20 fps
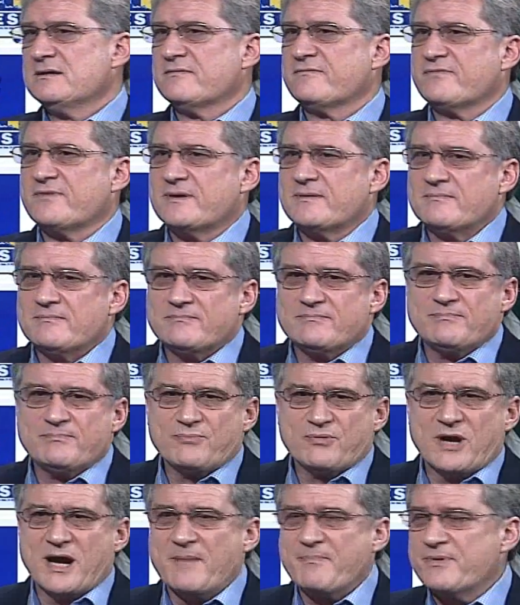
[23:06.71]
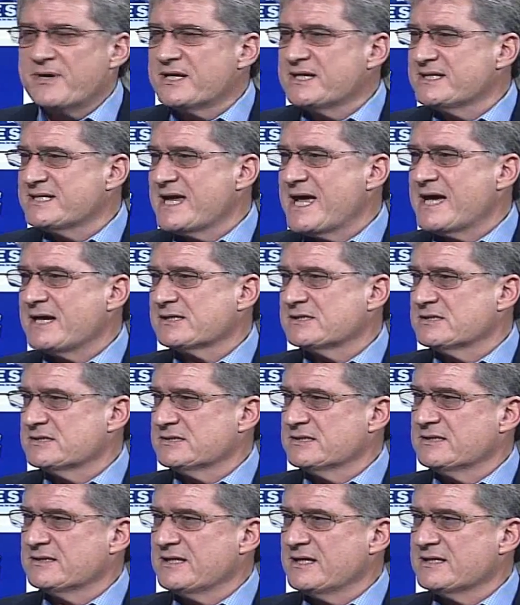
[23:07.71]
from property taxes
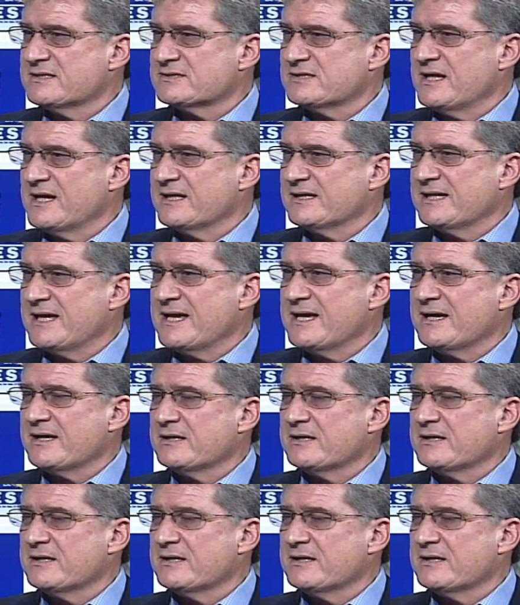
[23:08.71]
and things like that.